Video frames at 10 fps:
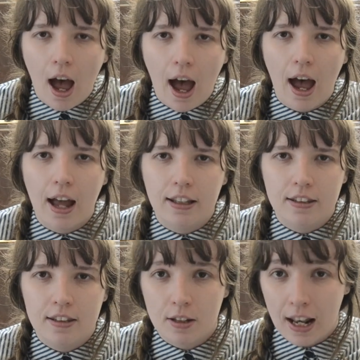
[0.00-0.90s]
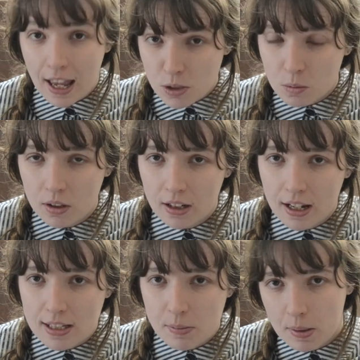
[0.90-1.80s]
and the last one
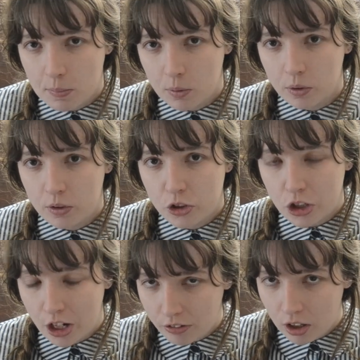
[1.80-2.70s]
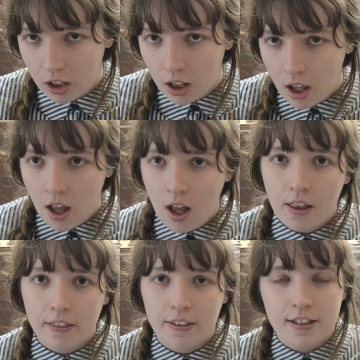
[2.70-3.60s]
is a bit more general.
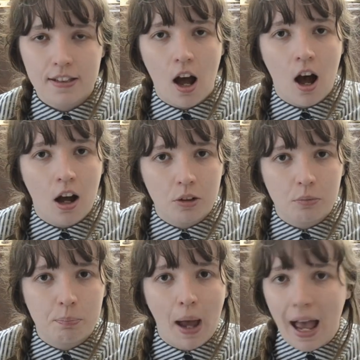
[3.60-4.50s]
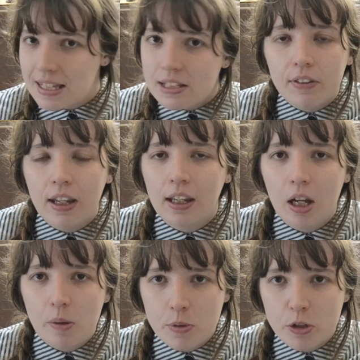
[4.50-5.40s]
These aren't passive
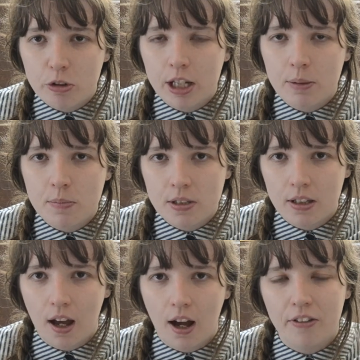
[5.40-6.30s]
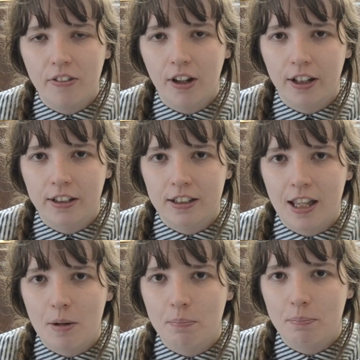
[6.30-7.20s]
income streams. I find
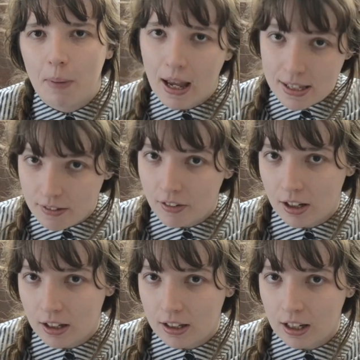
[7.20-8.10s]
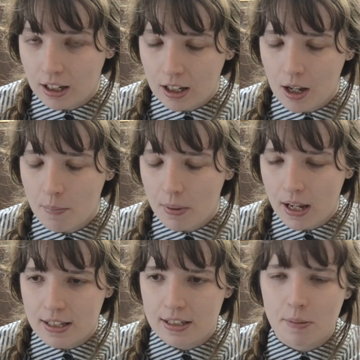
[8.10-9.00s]
that passive income
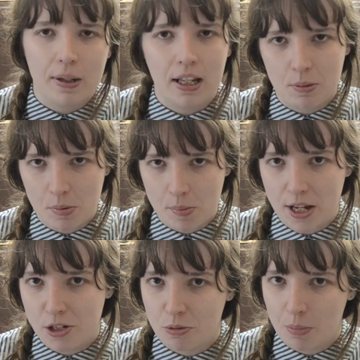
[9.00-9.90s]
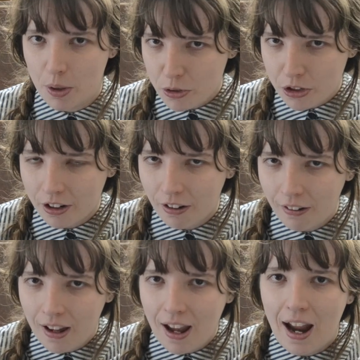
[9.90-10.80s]
is a bit like perpetual motion
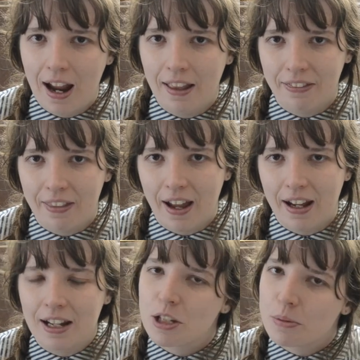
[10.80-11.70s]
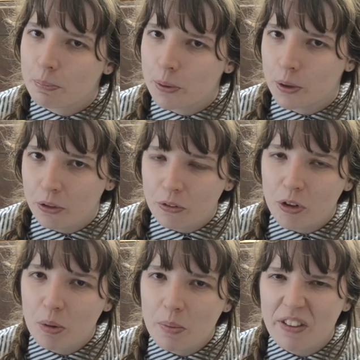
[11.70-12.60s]
in that in its pure
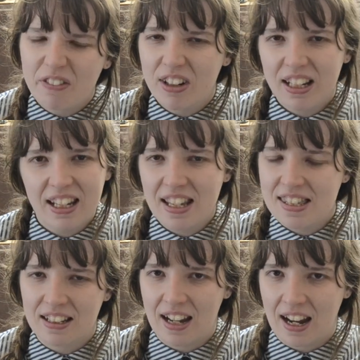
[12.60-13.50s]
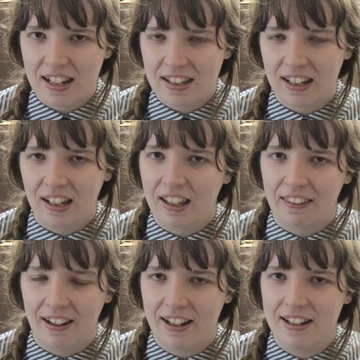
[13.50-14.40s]
form there really isn't anything
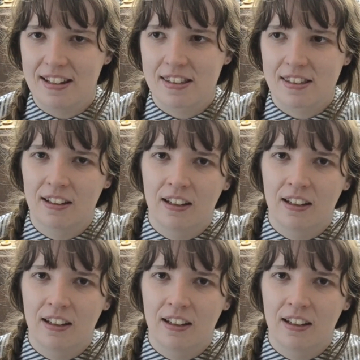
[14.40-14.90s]
that is